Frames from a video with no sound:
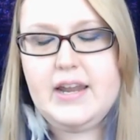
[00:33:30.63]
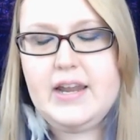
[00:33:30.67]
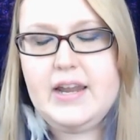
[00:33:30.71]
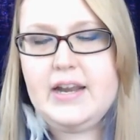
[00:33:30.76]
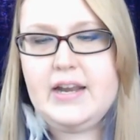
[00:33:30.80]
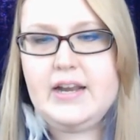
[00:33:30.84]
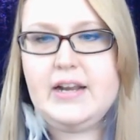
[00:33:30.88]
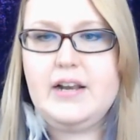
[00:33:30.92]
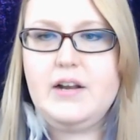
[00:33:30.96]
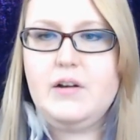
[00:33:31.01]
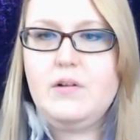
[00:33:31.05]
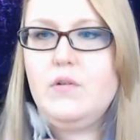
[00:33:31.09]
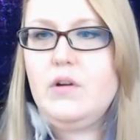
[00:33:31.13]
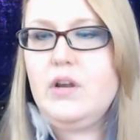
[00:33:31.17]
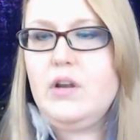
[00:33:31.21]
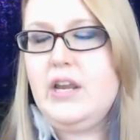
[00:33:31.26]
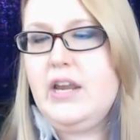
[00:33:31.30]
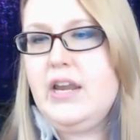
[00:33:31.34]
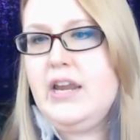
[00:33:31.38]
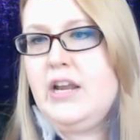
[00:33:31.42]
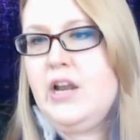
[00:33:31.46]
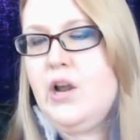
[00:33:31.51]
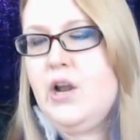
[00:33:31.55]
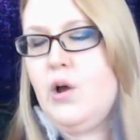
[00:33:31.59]
and
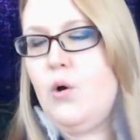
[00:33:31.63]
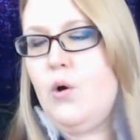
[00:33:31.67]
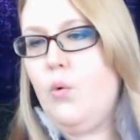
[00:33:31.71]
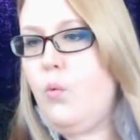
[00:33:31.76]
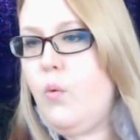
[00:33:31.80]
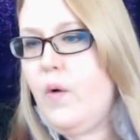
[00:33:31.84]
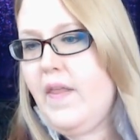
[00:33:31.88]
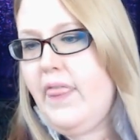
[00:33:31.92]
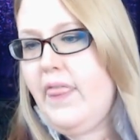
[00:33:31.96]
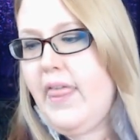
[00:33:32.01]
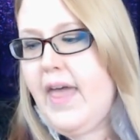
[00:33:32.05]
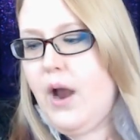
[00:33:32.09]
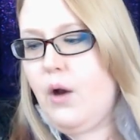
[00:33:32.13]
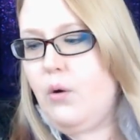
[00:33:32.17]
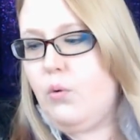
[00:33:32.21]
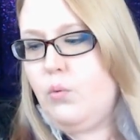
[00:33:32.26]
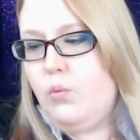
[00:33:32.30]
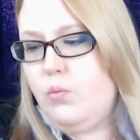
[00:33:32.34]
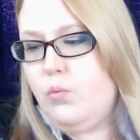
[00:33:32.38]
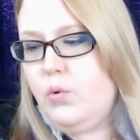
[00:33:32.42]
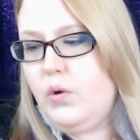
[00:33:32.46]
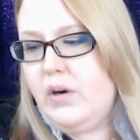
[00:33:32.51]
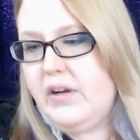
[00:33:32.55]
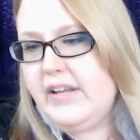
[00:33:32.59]
you know what that
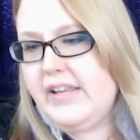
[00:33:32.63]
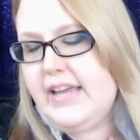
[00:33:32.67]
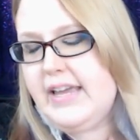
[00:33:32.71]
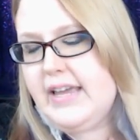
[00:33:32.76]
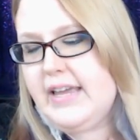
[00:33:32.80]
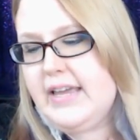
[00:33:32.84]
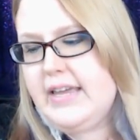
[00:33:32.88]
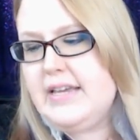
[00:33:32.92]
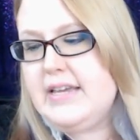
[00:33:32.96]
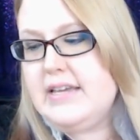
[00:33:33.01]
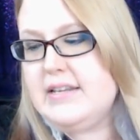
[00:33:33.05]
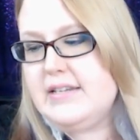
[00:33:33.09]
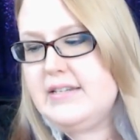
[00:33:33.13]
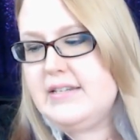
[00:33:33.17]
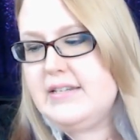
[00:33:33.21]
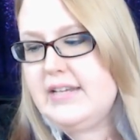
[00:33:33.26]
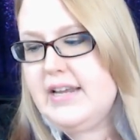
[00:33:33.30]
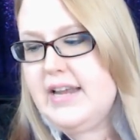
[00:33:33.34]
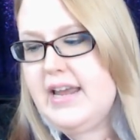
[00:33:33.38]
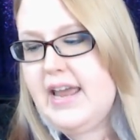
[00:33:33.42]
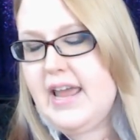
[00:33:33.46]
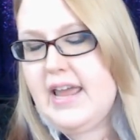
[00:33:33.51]
really is